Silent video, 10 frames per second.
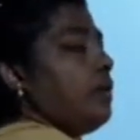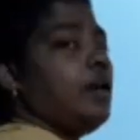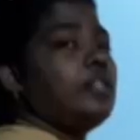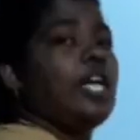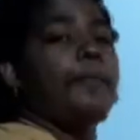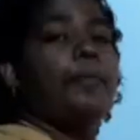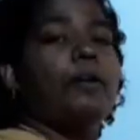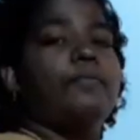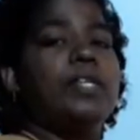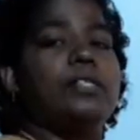type
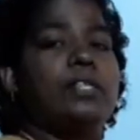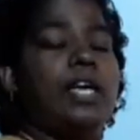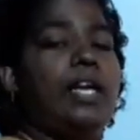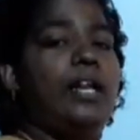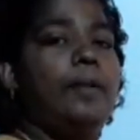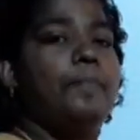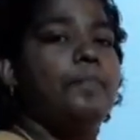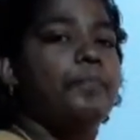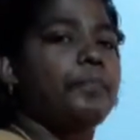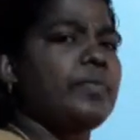of the scale?
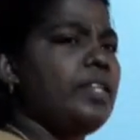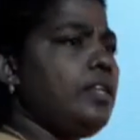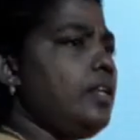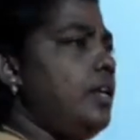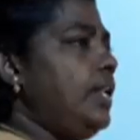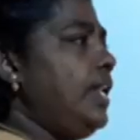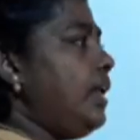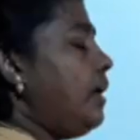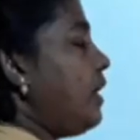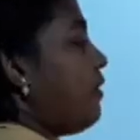
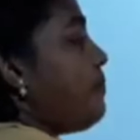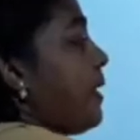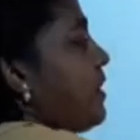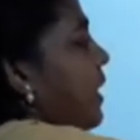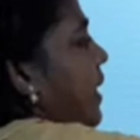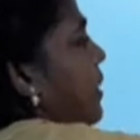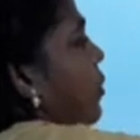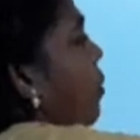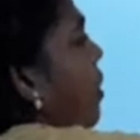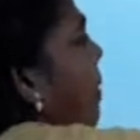Representative